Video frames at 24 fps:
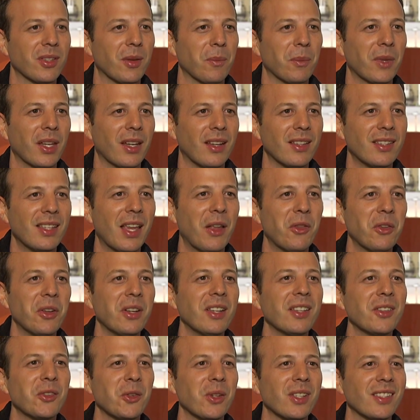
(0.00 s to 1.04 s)
or something. It
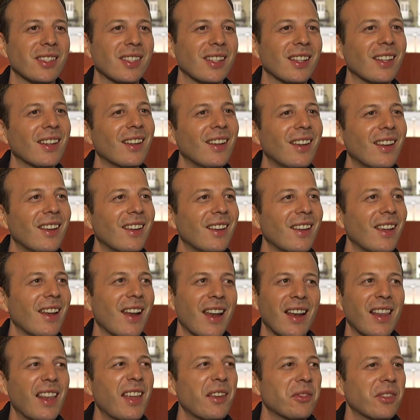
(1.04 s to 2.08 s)
sounded interesting,
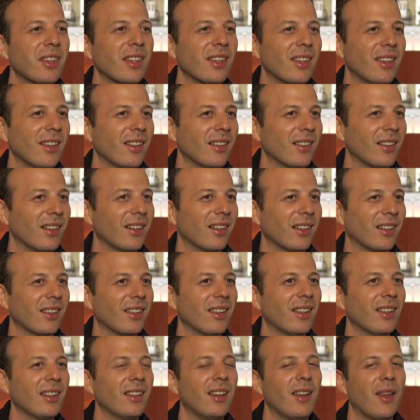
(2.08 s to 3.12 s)
and I left it there like
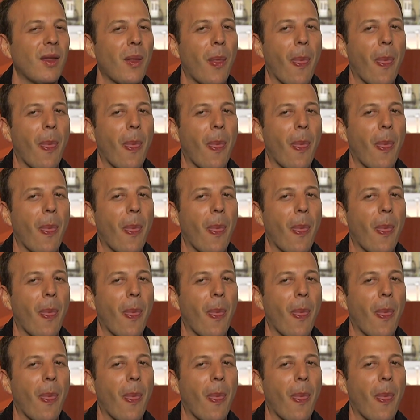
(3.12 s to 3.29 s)
that.